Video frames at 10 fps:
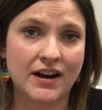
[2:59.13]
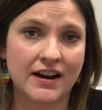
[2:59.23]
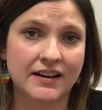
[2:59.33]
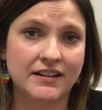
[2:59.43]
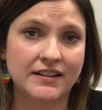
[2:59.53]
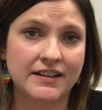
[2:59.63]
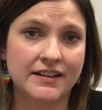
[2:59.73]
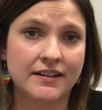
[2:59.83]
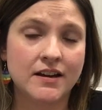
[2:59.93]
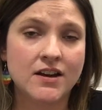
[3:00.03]
are
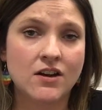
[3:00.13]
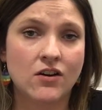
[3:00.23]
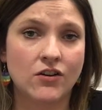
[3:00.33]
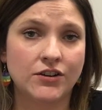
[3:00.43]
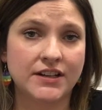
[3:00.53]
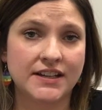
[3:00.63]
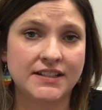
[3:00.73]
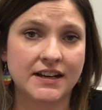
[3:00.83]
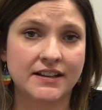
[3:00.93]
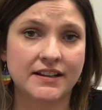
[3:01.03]
clear on
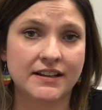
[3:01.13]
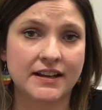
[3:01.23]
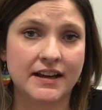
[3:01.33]
exactly